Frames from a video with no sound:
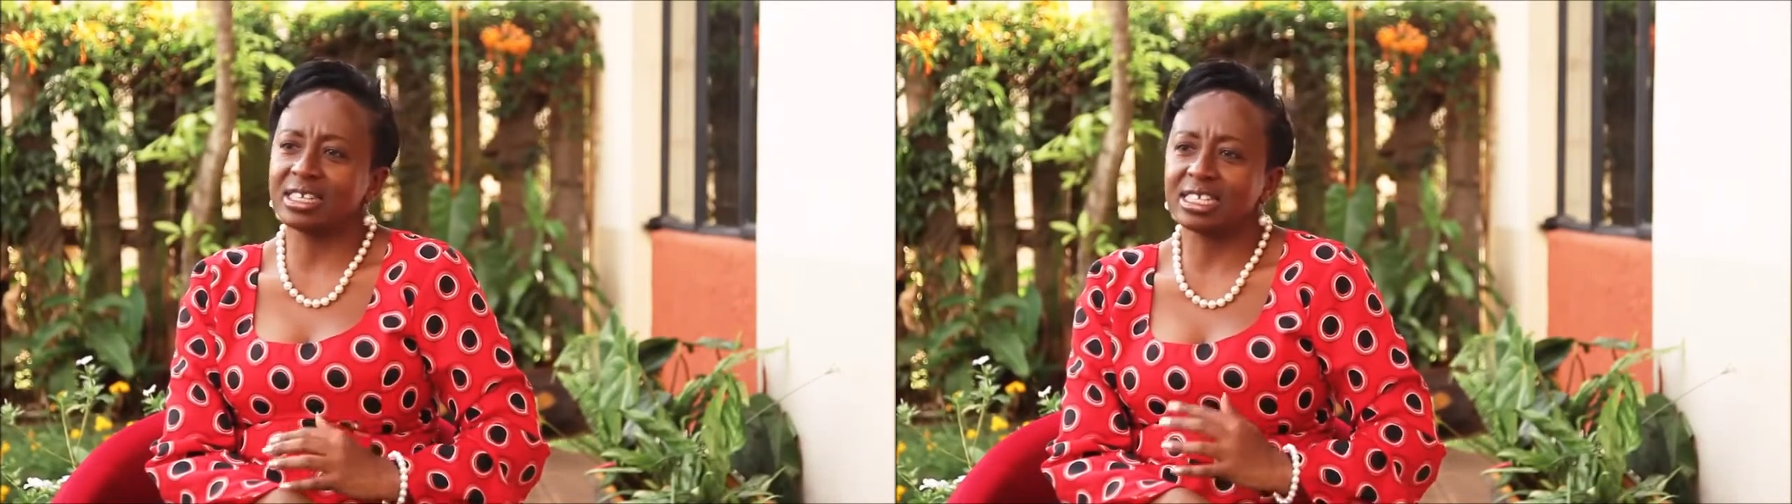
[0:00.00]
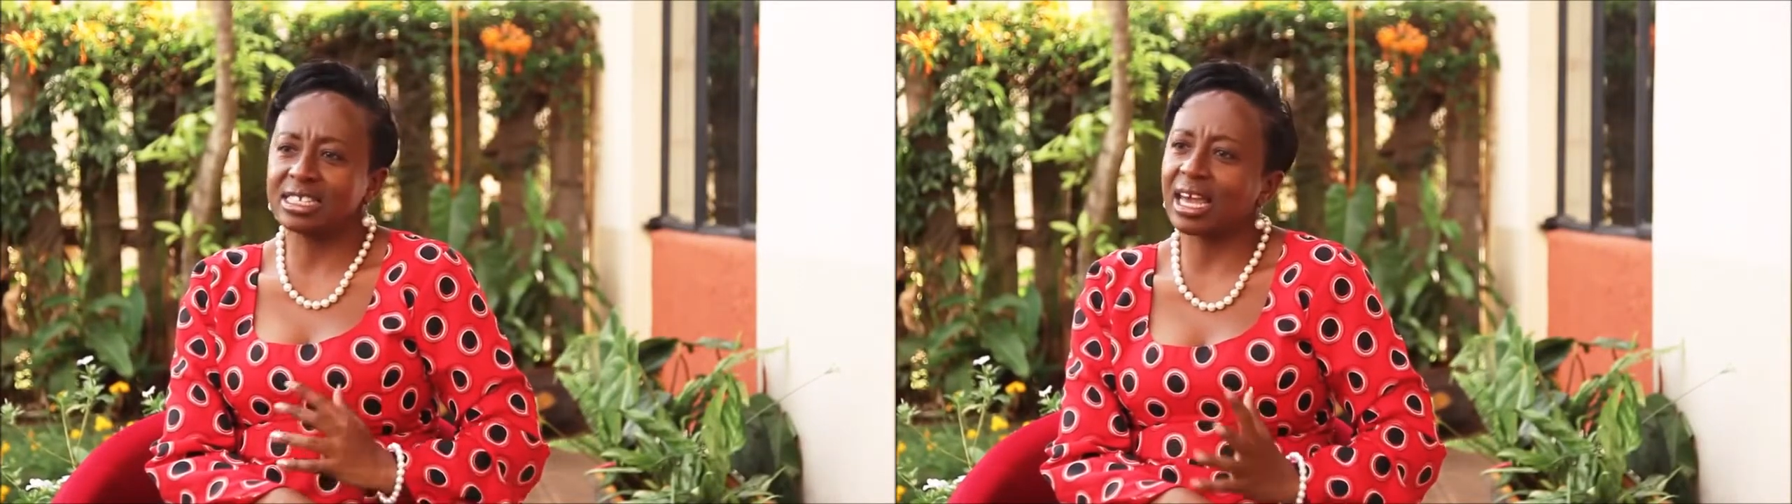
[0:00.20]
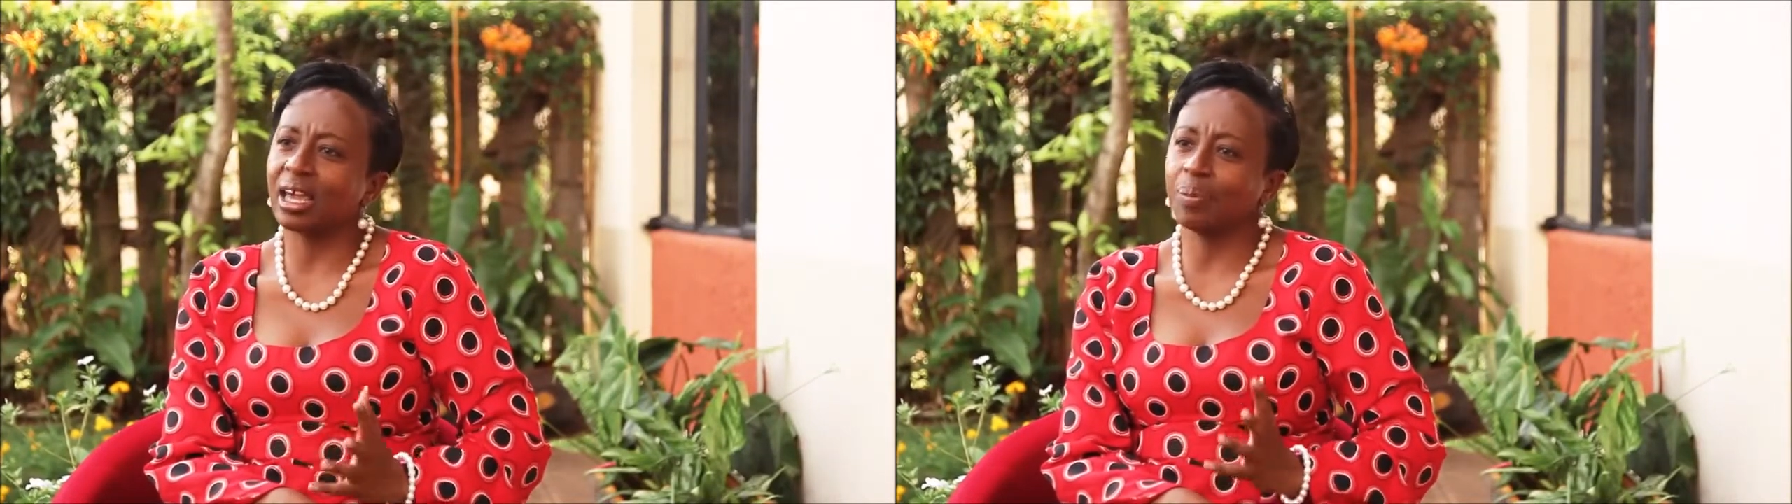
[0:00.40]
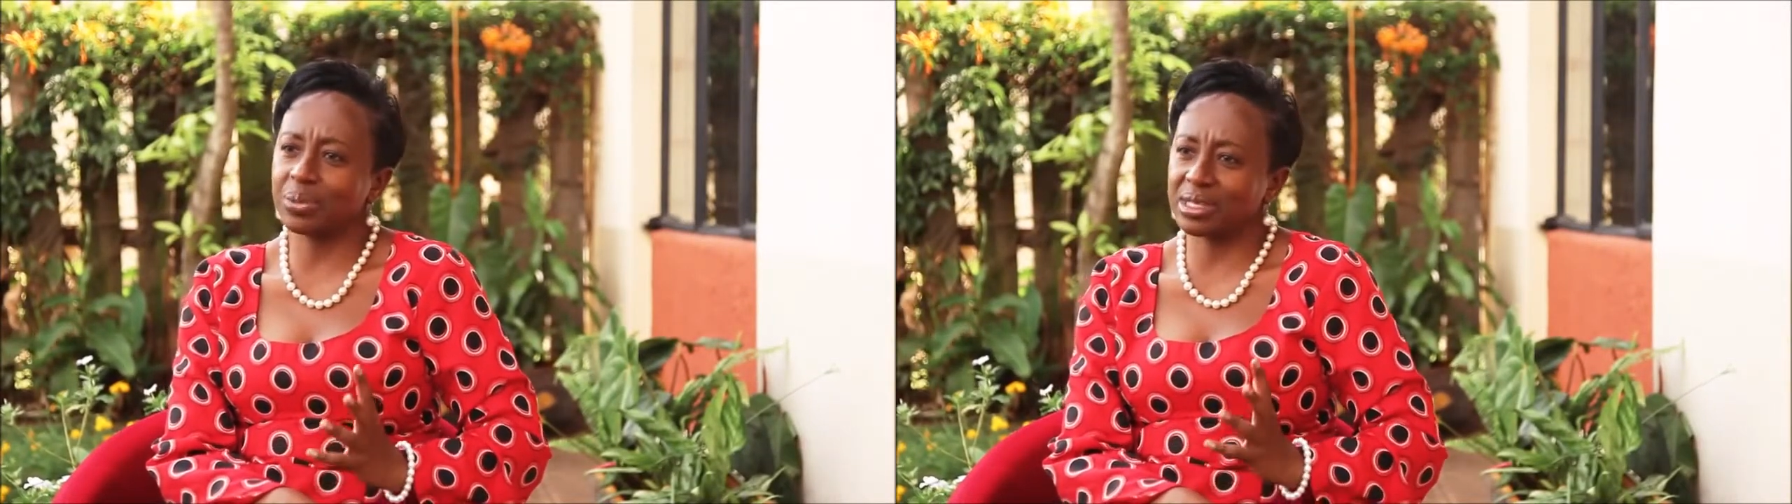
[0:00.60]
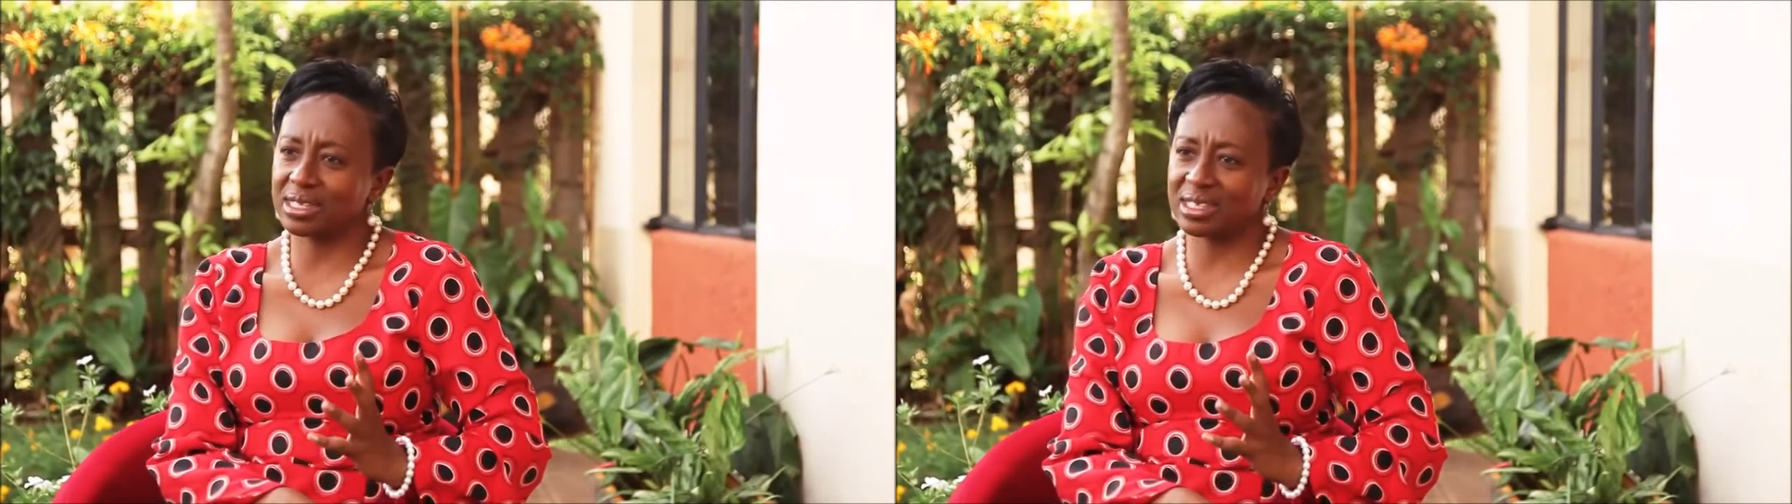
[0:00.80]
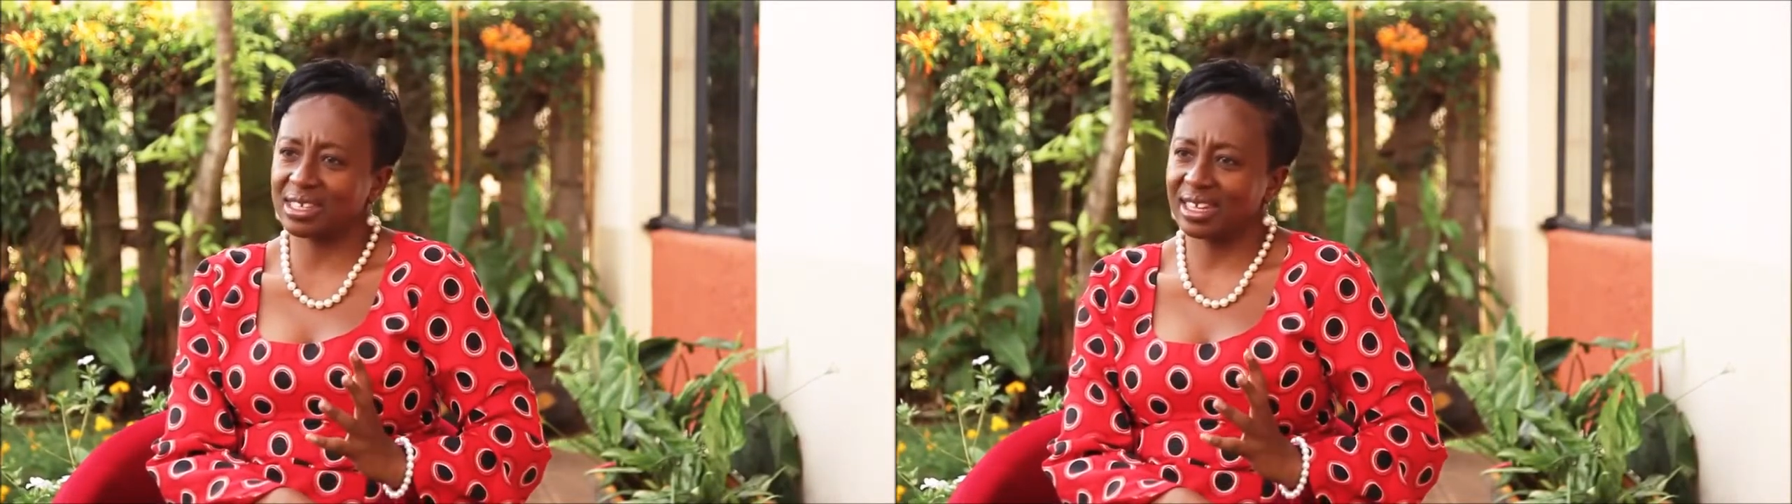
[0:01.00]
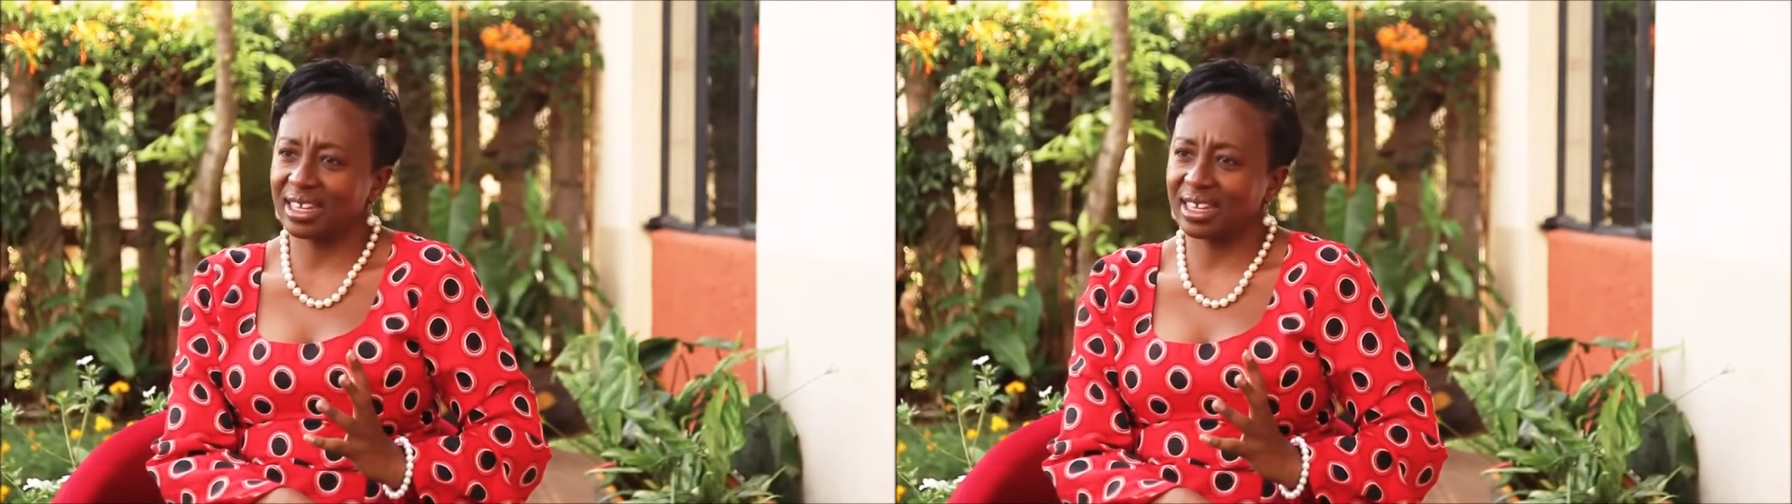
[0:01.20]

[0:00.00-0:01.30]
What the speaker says: and types